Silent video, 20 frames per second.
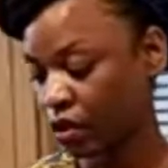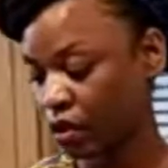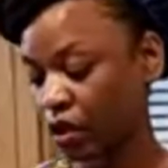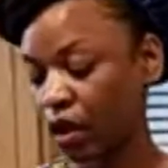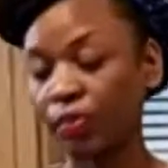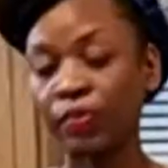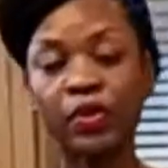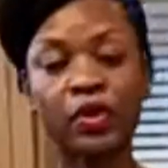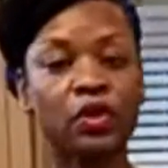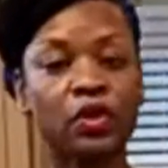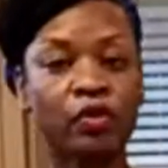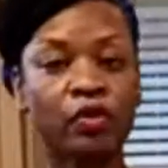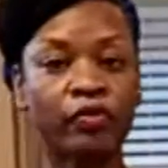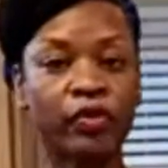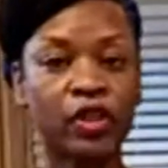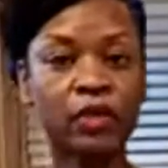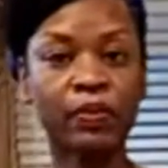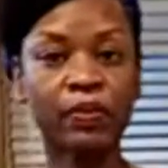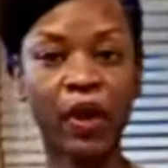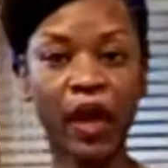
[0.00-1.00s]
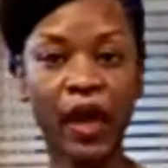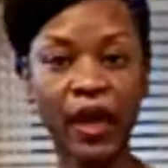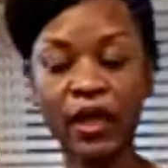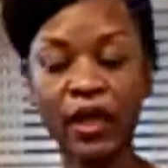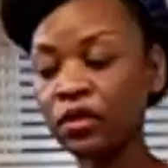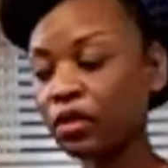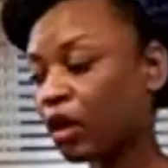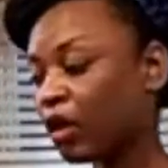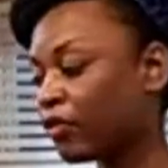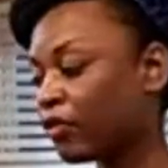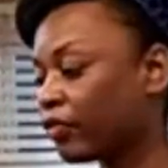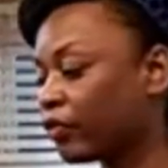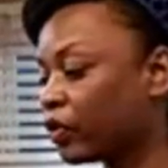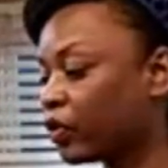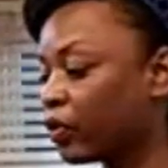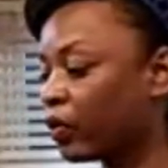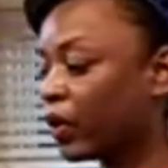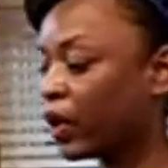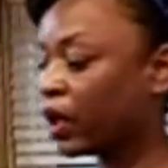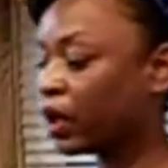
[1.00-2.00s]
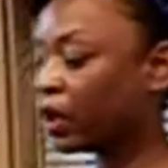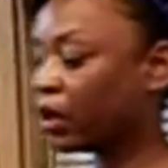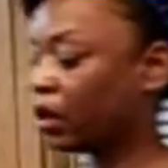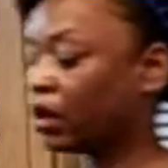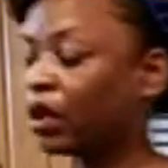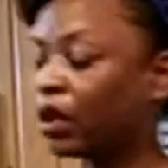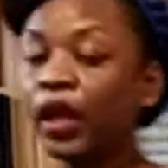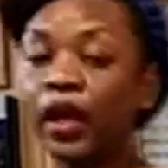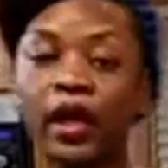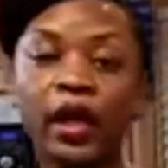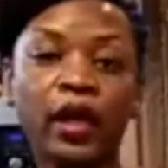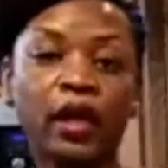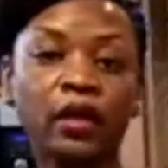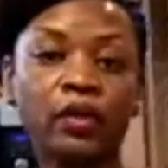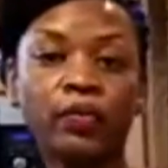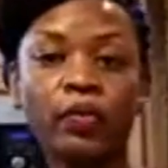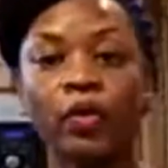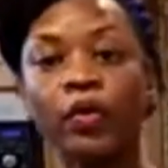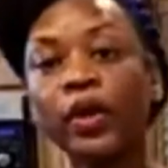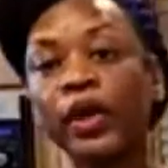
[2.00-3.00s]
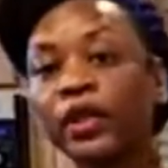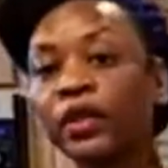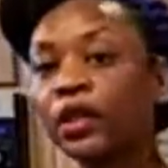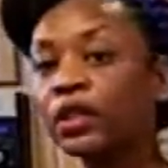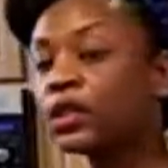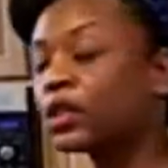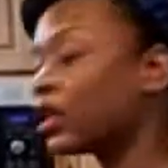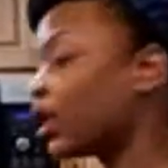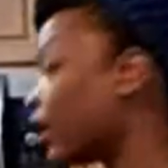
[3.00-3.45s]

So I'm just going to rinse my hands off real quick and we'll get this